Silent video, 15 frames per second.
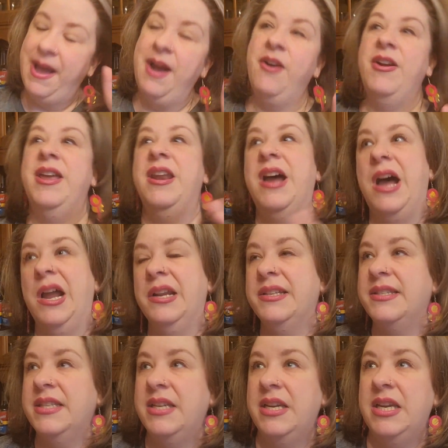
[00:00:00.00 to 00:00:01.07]
out, and
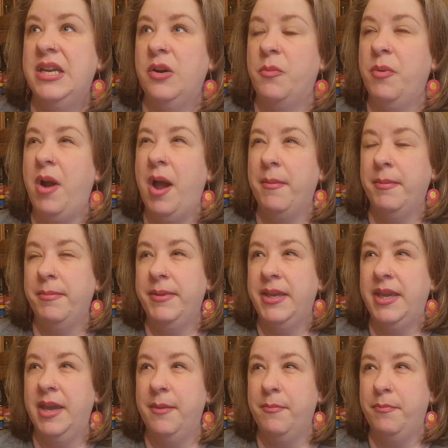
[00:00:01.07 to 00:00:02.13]
honestly, it'll probably
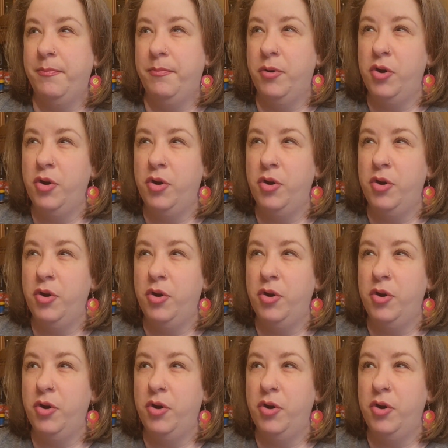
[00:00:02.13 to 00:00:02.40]
get